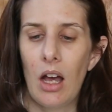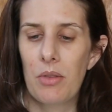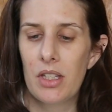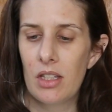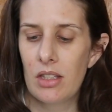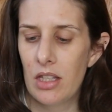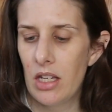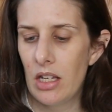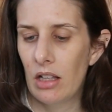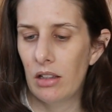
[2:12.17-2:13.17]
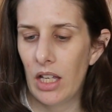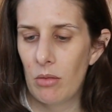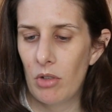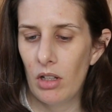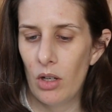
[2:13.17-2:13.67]
This is the
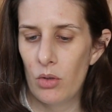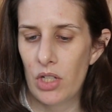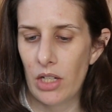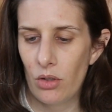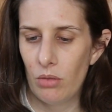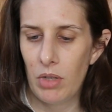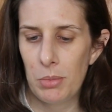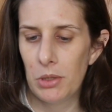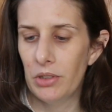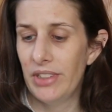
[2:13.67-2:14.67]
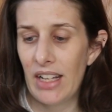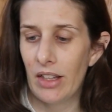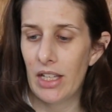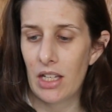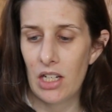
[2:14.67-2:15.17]
Glam Glow Gentle Bubble
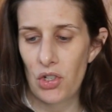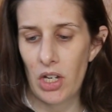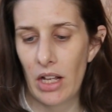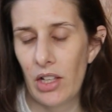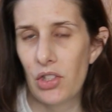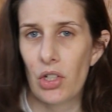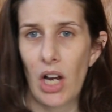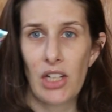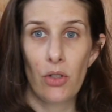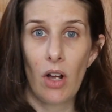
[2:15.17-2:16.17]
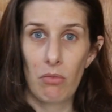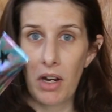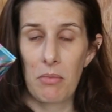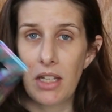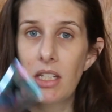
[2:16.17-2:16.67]
Daily Conditioning Cleanser. I do not
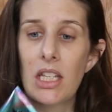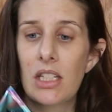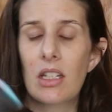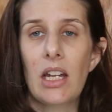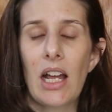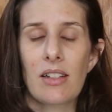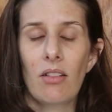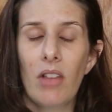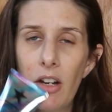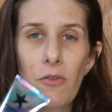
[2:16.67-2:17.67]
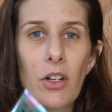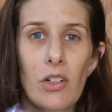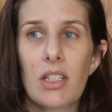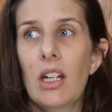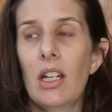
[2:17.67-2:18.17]
recommend this. It has a lot of
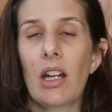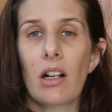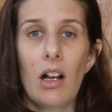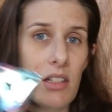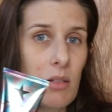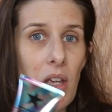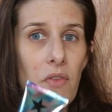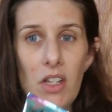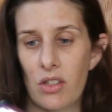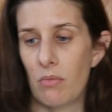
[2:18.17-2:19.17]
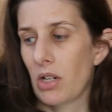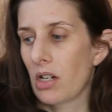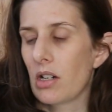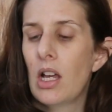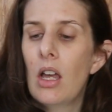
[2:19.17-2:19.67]
fragrance in it. It causes my face to
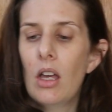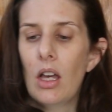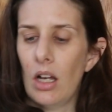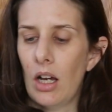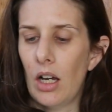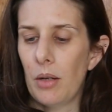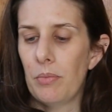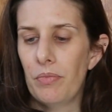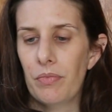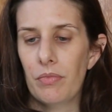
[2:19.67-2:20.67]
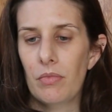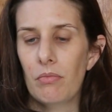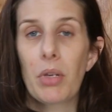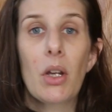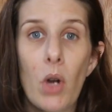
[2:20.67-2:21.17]
burn,
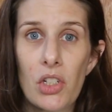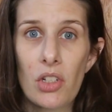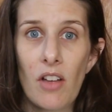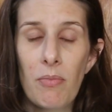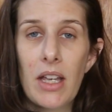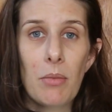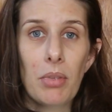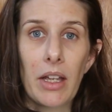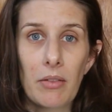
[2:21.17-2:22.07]
but it washes off makeup